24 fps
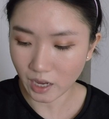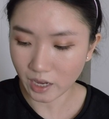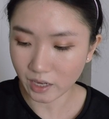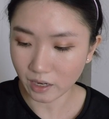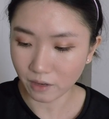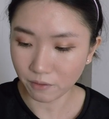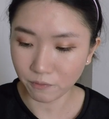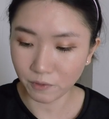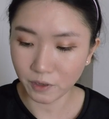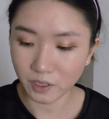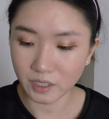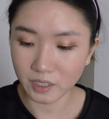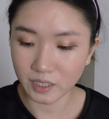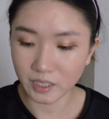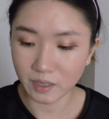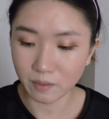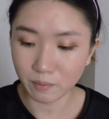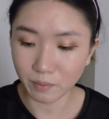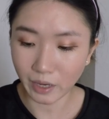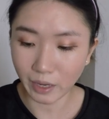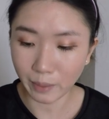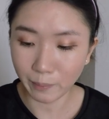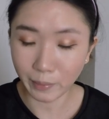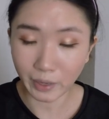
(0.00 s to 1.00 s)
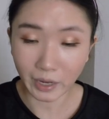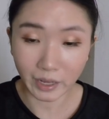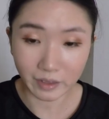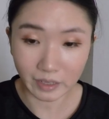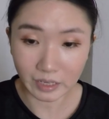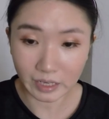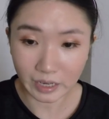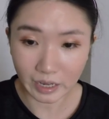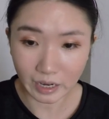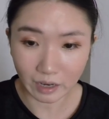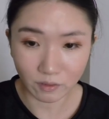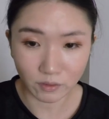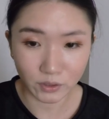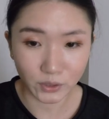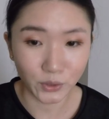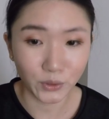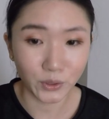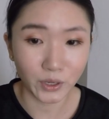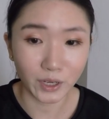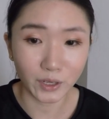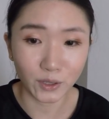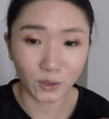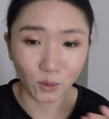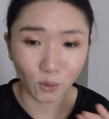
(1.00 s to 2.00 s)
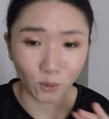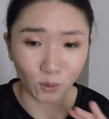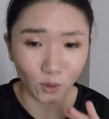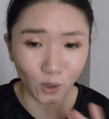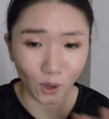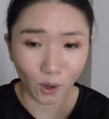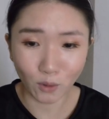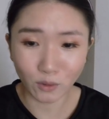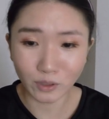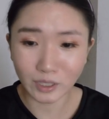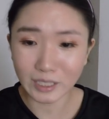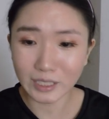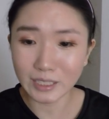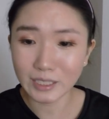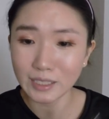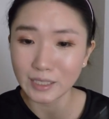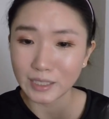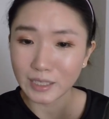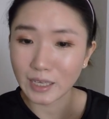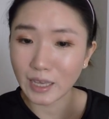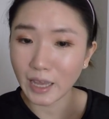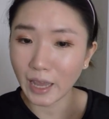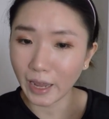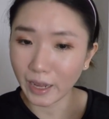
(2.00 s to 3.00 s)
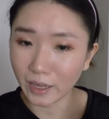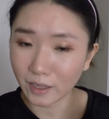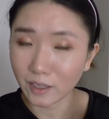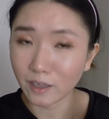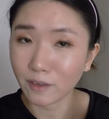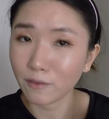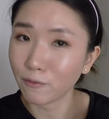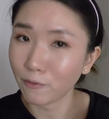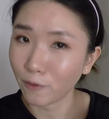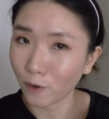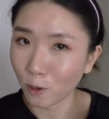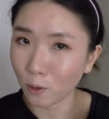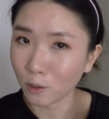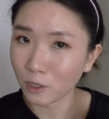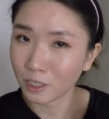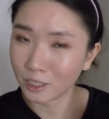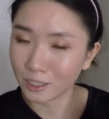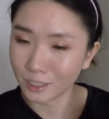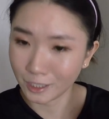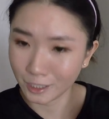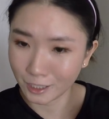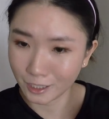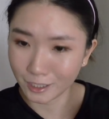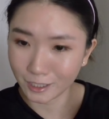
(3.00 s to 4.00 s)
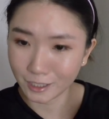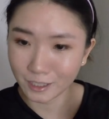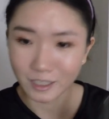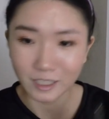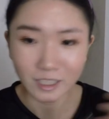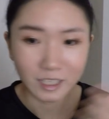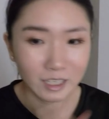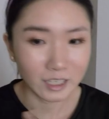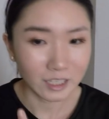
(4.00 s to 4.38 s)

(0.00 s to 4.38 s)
and I fixed it by blending it out so you can no longer see any fog here.